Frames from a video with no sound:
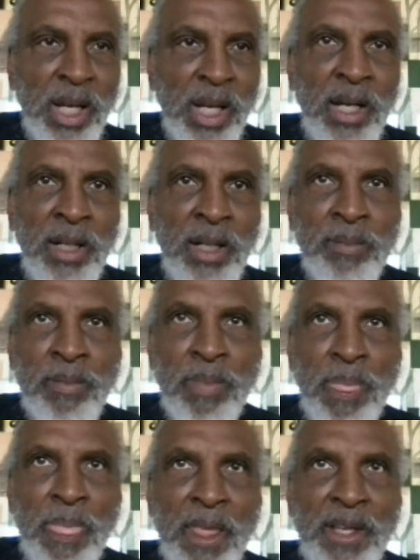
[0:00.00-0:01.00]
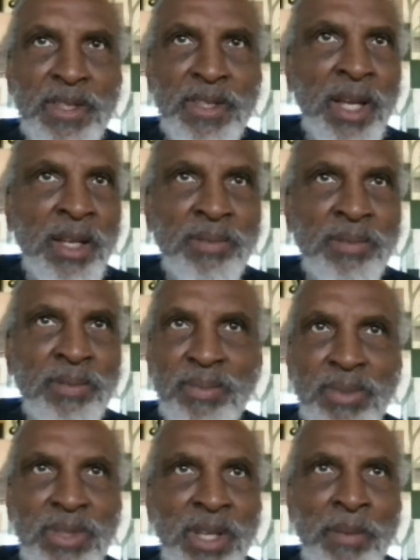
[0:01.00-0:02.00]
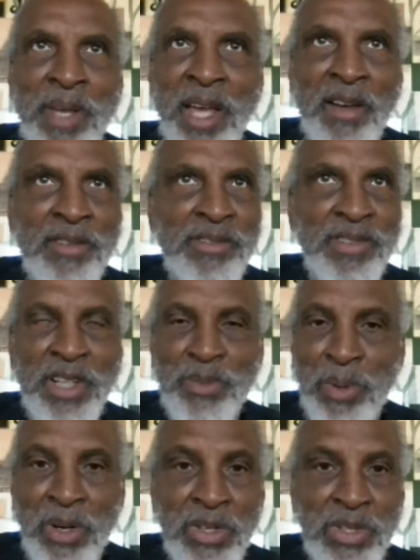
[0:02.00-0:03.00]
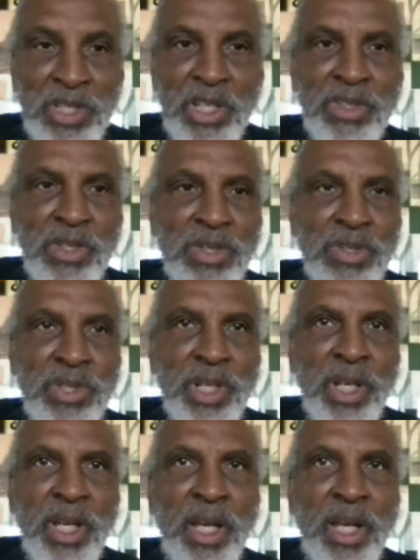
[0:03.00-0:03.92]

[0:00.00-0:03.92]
Um, uh, some have experienced teachers,